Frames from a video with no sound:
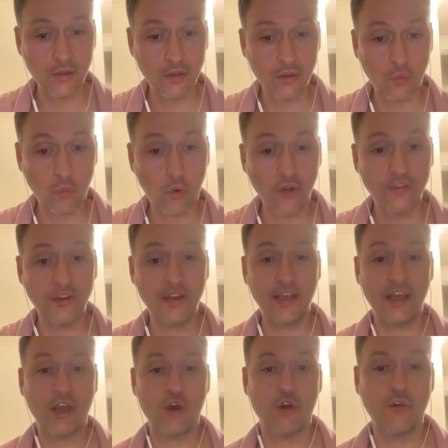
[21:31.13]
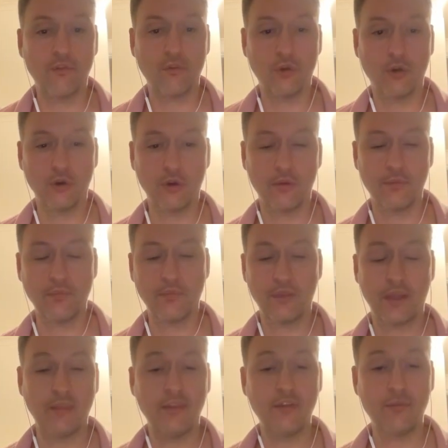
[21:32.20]
What did he overlook?
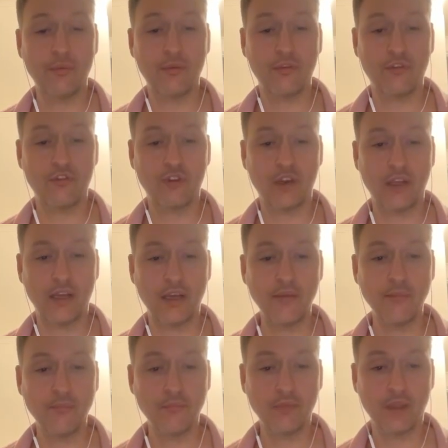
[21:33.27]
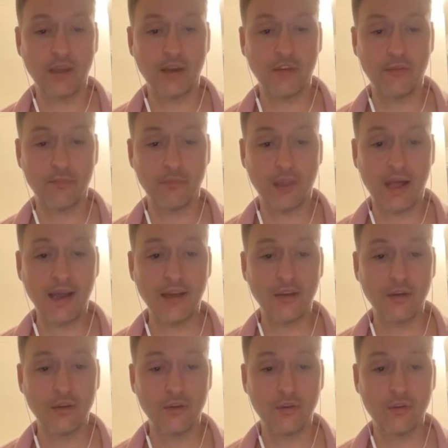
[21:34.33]
In this position here, it is black
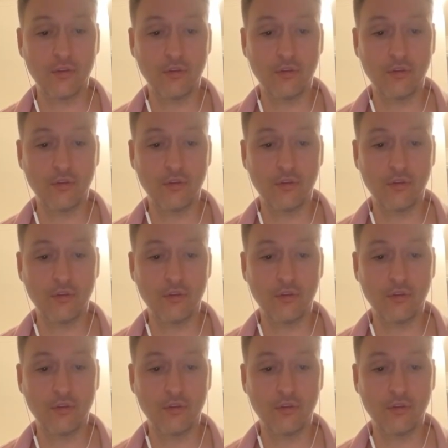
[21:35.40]
to